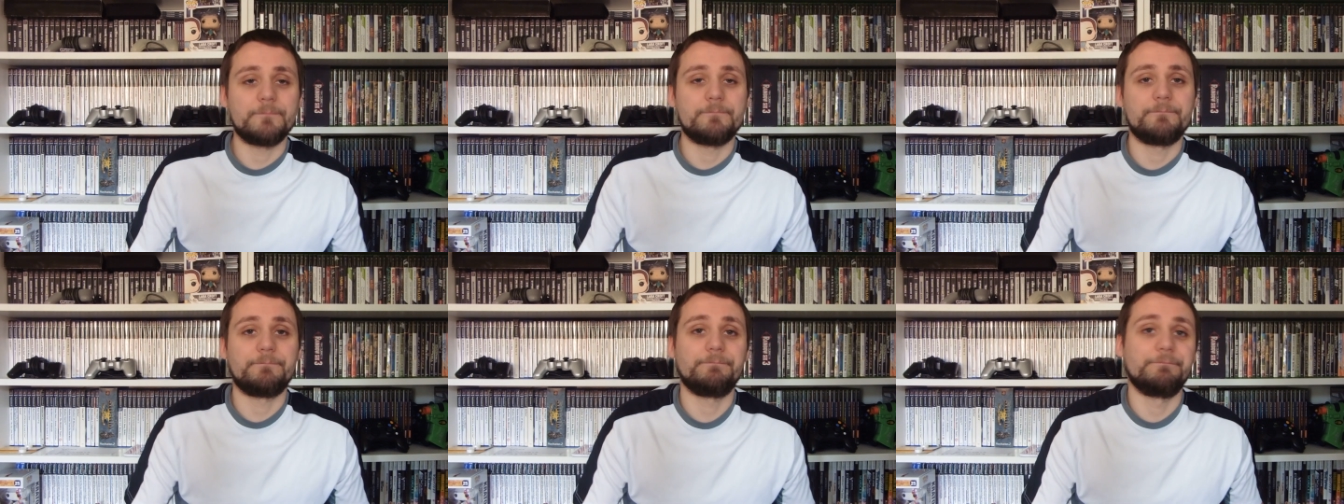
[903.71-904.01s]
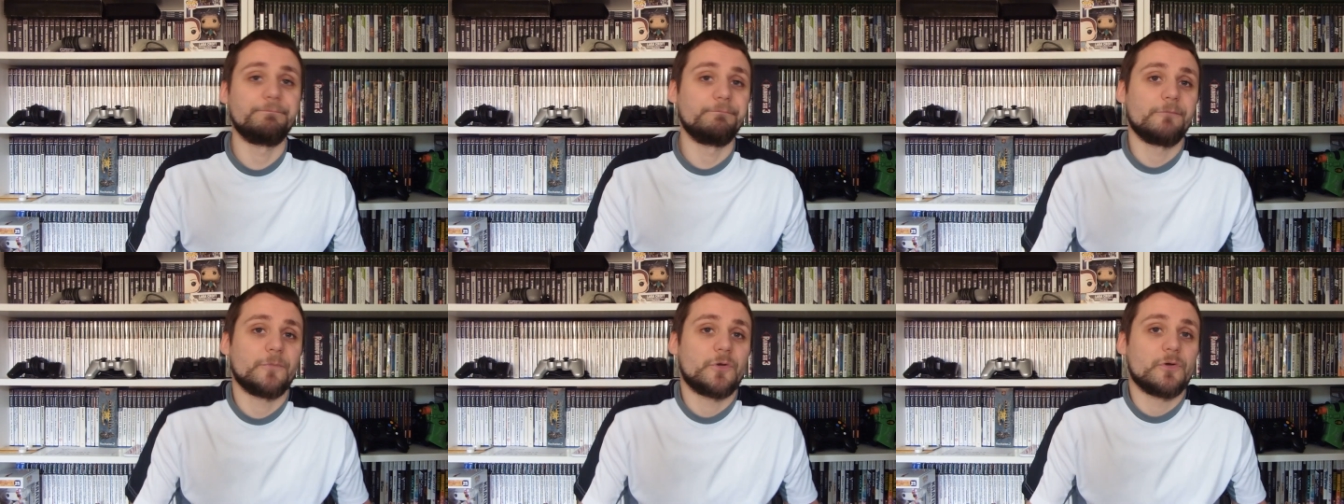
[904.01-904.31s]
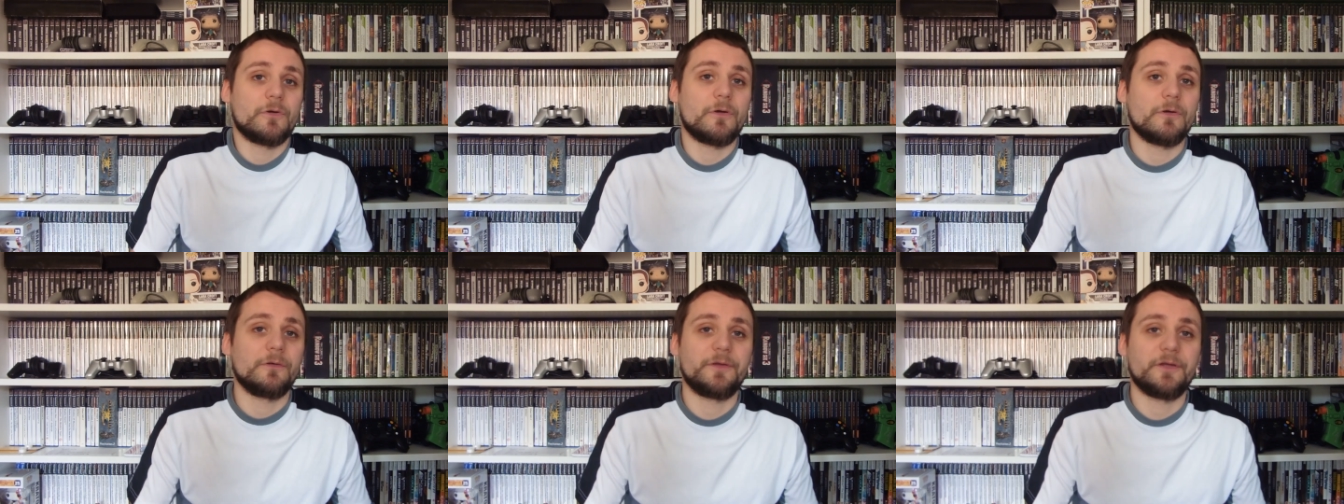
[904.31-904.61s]
a
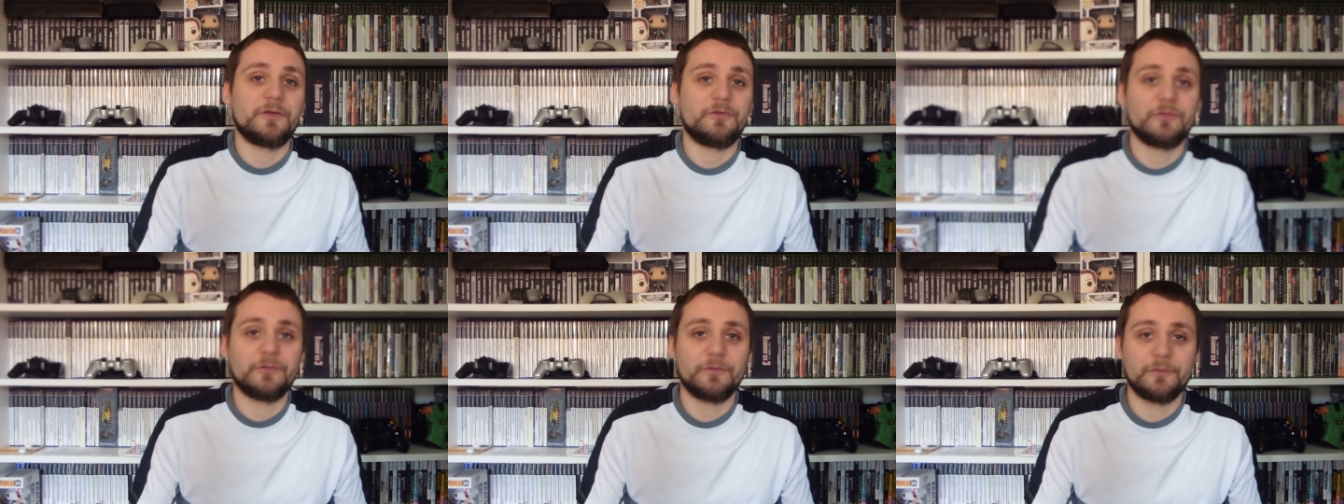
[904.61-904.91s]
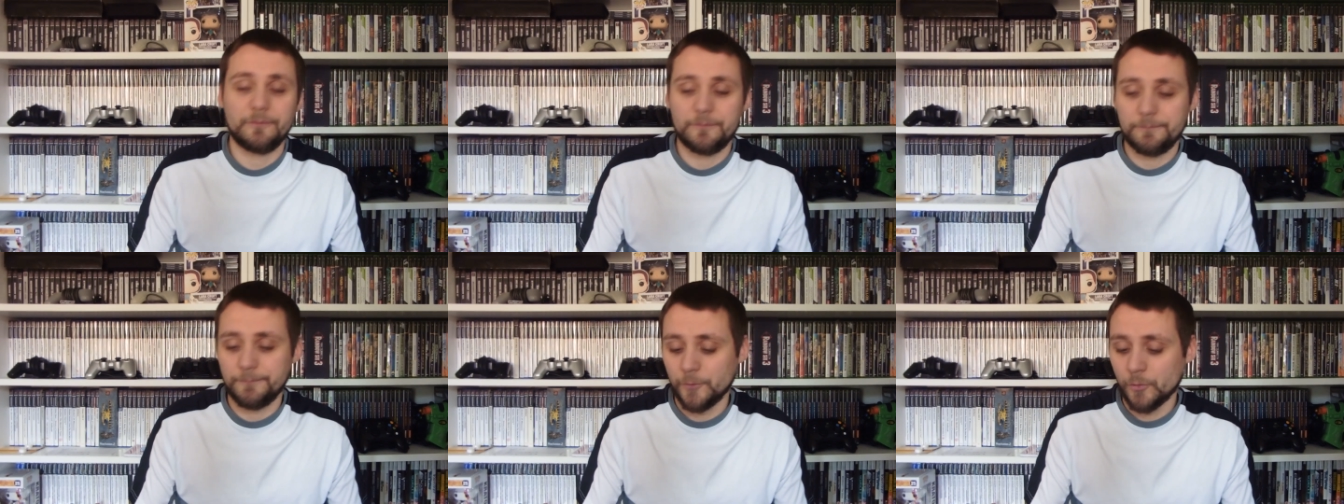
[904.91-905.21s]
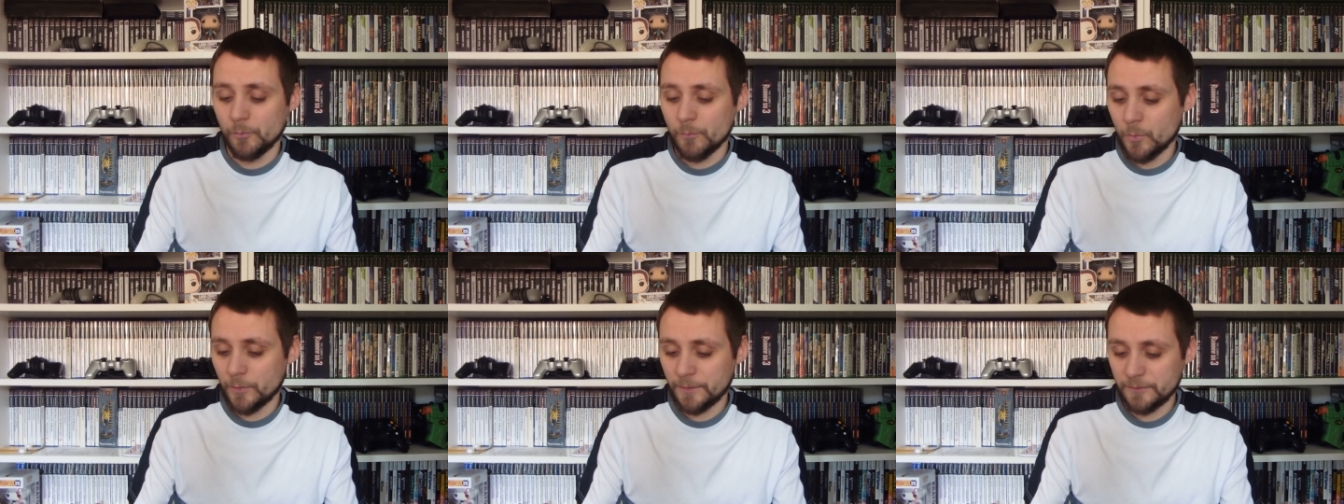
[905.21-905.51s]
good condition
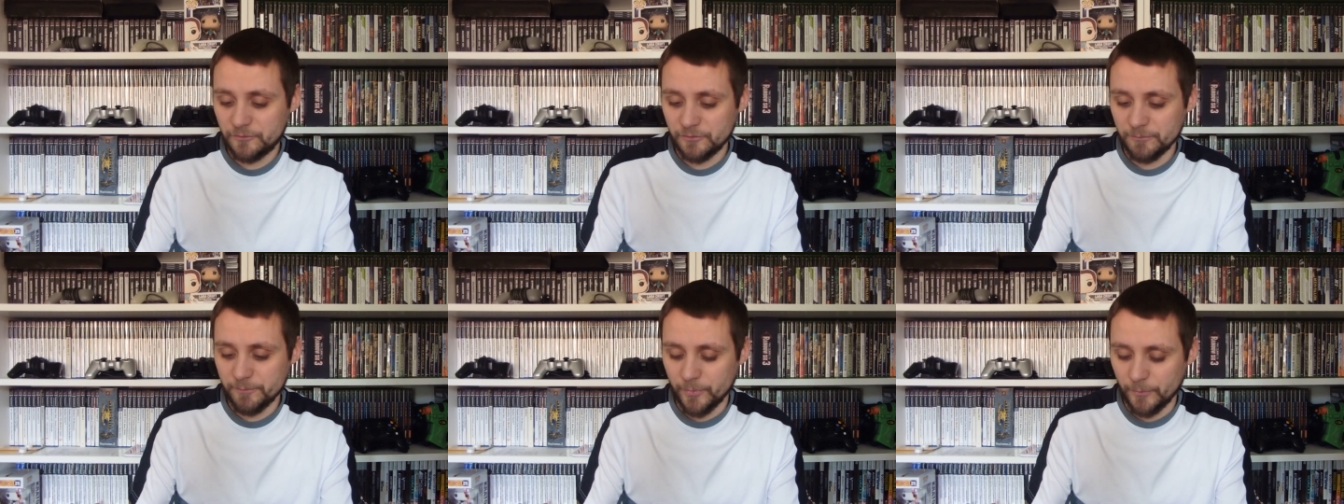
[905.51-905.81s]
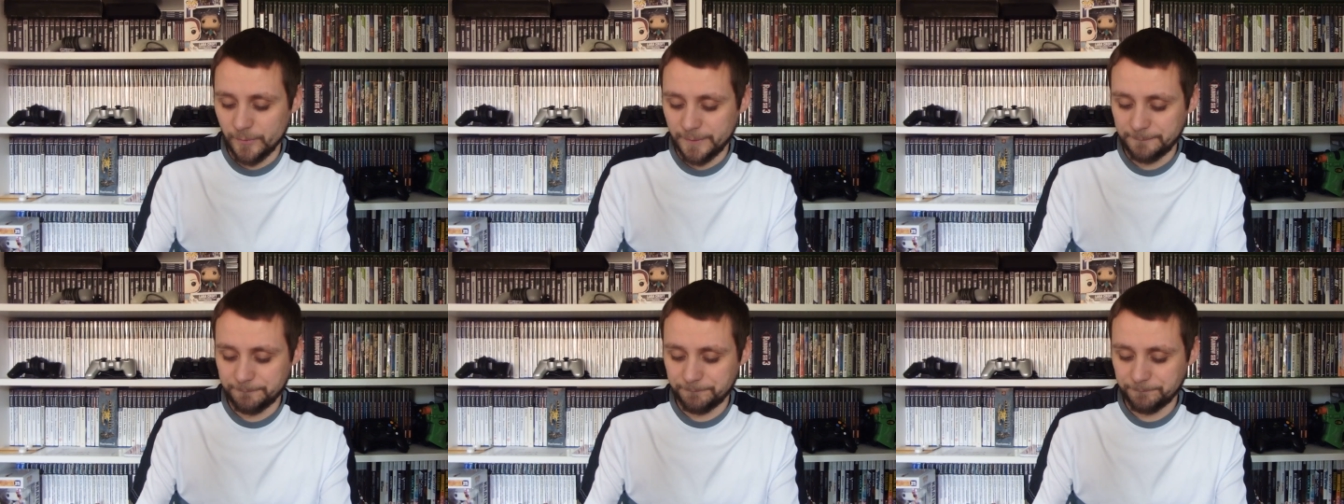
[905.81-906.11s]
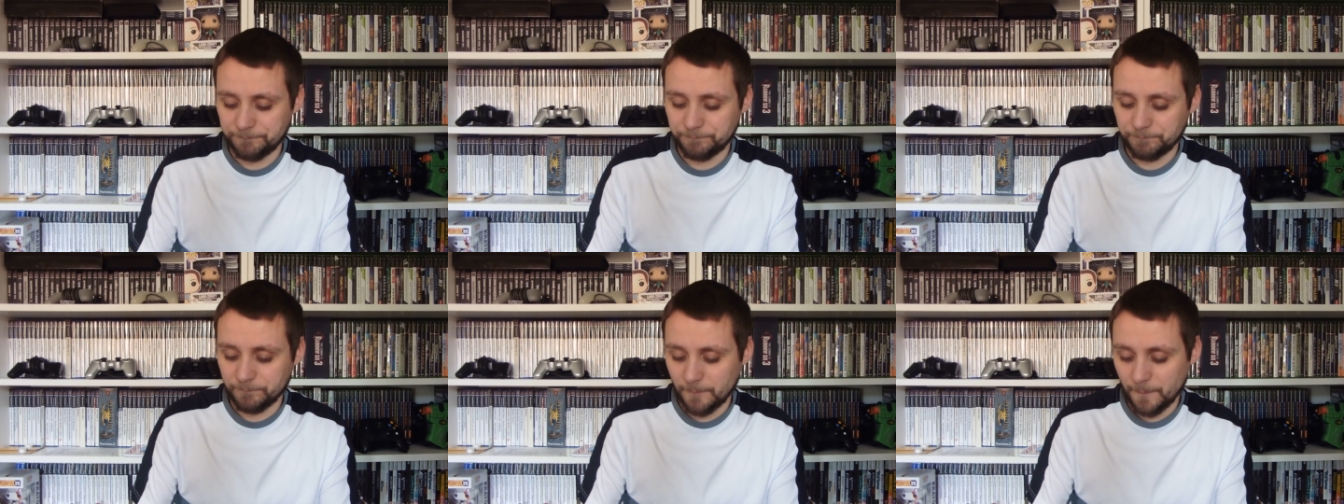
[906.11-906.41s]
number one at some point.
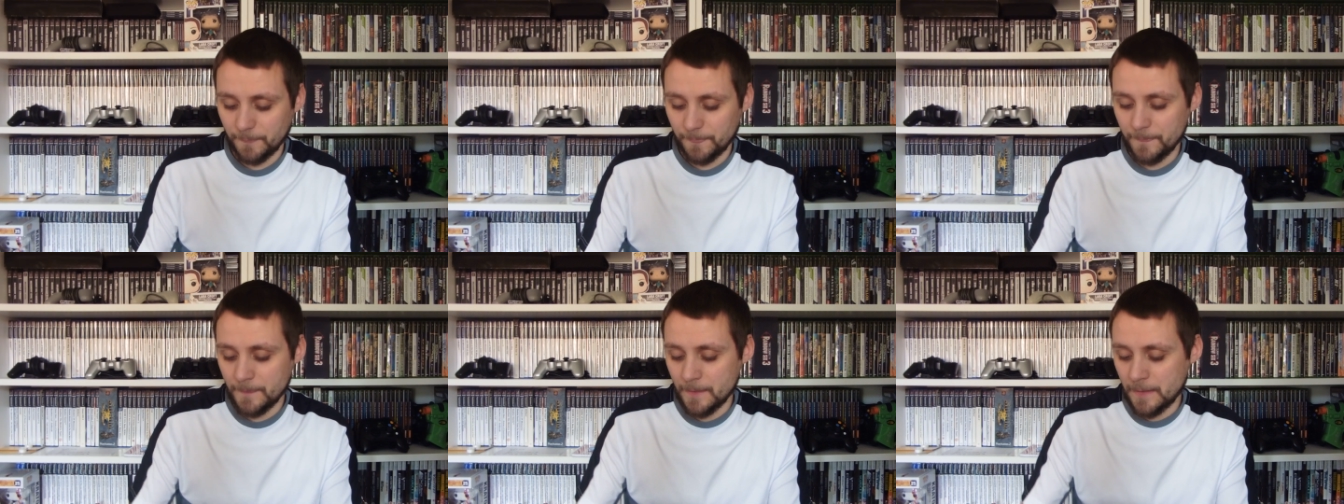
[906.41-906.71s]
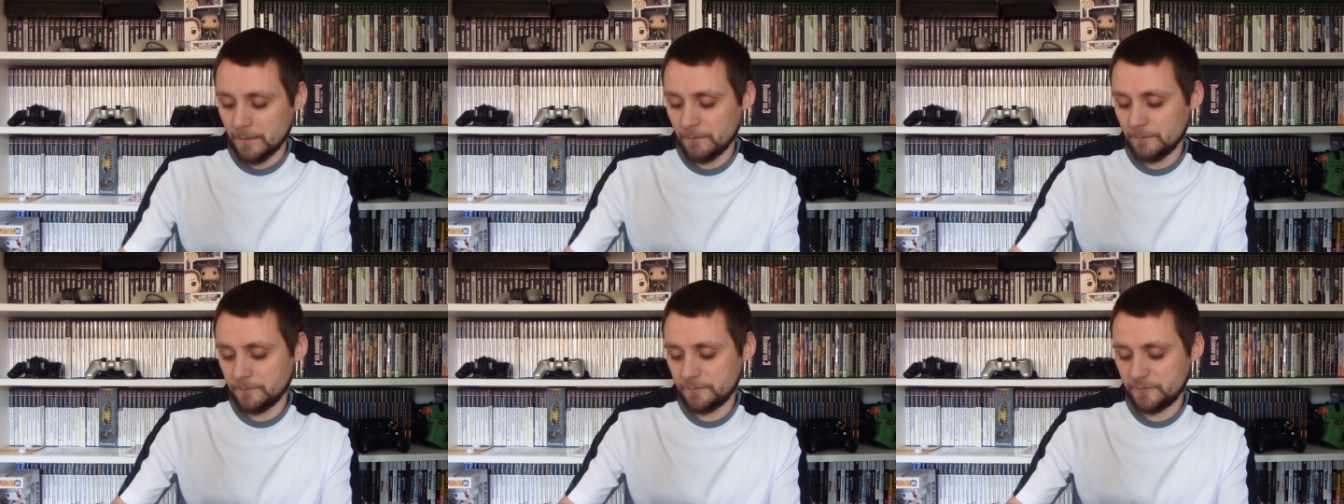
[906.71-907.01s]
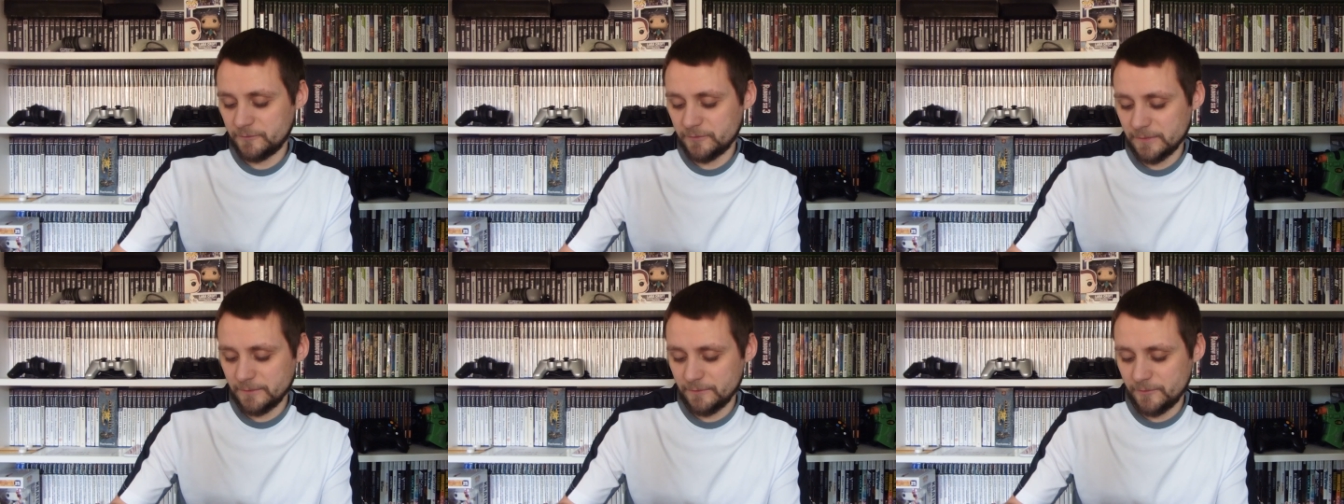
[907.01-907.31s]
Now,
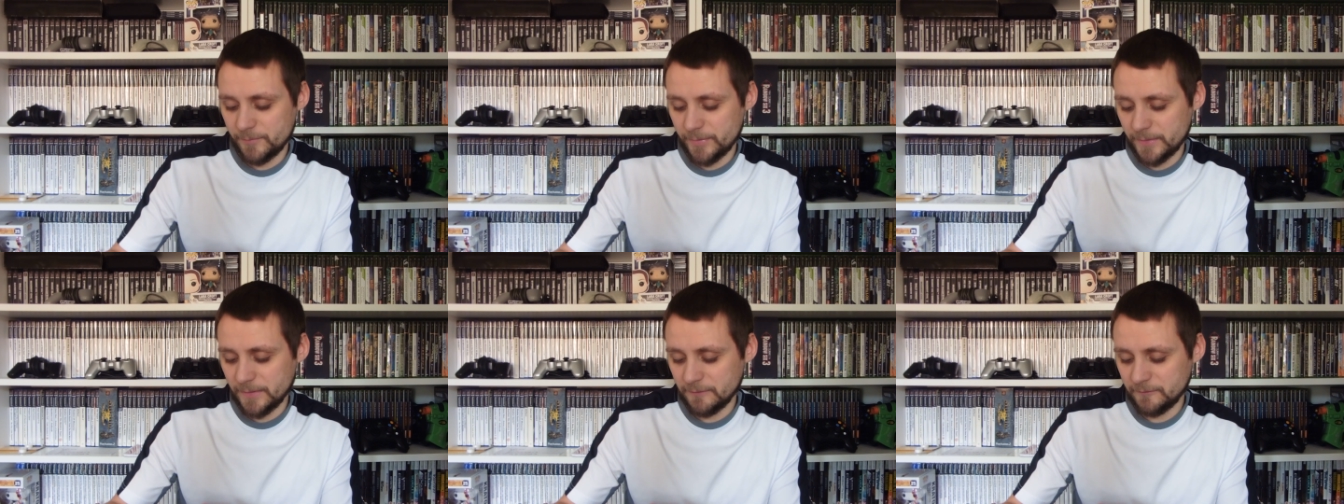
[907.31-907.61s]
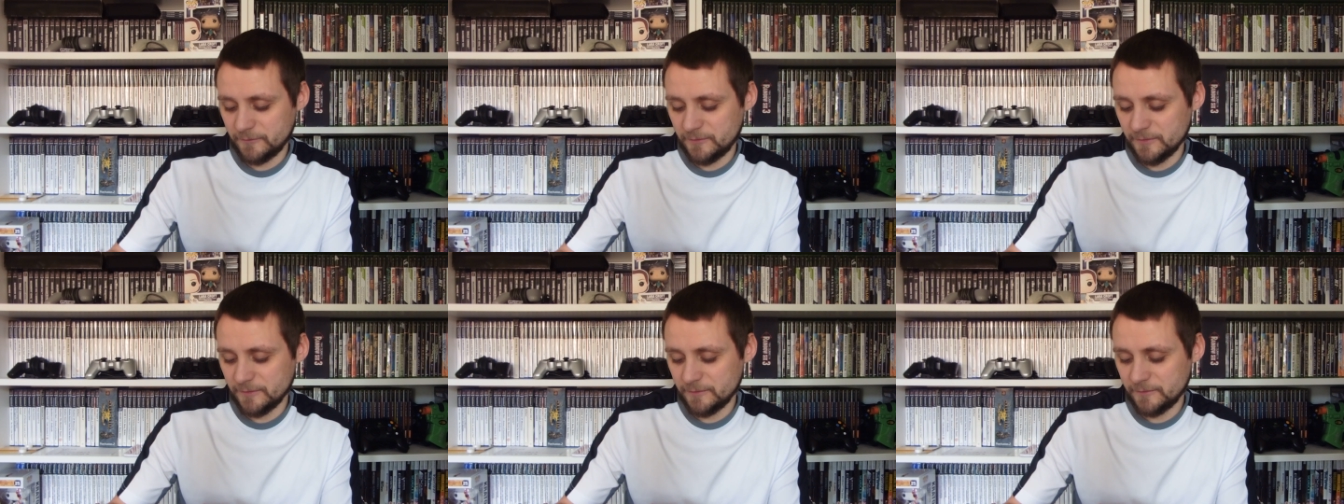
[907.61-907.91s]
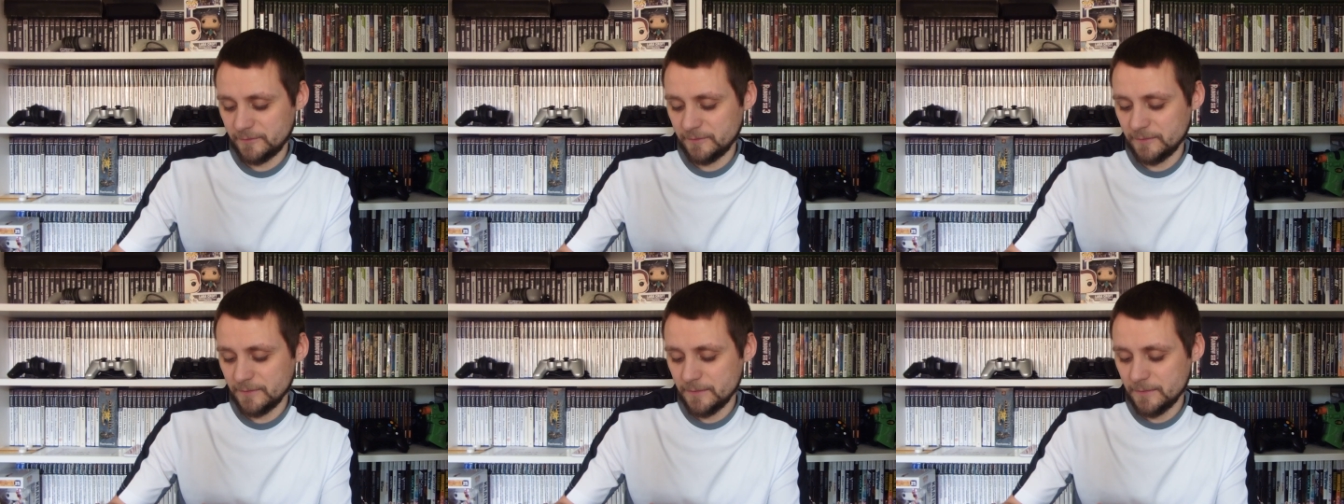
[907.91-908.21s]
how do you pronounce
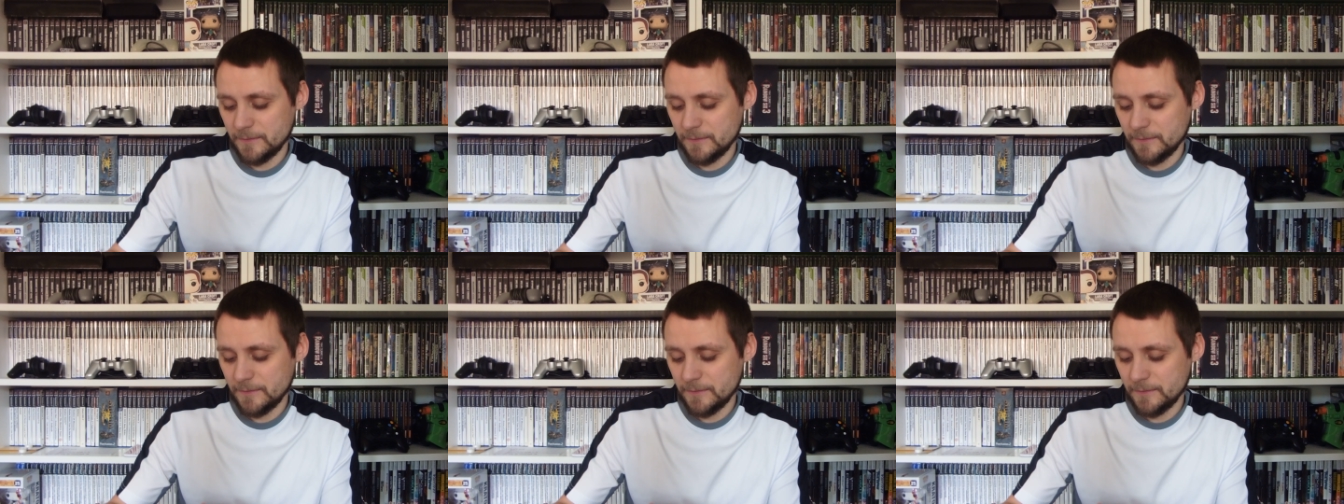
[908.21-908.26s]
this?